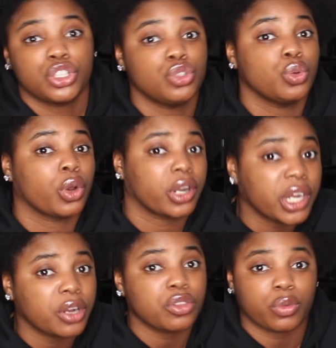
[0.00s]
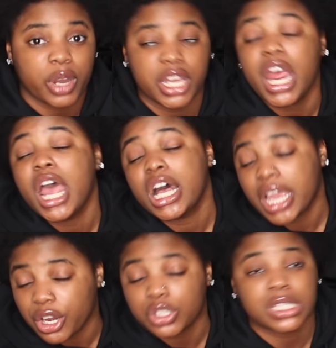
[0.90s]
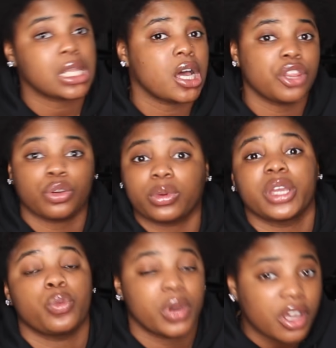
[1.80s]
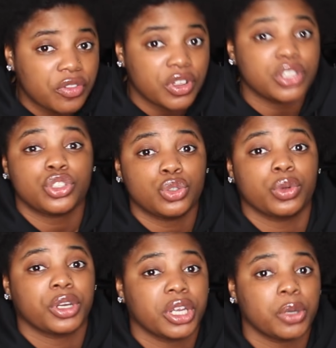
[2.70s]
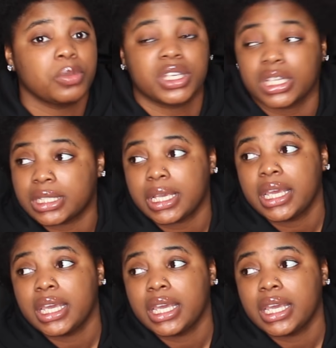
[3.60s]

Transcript: to do her hair, the right hair salon, the right whatever to do her hair, because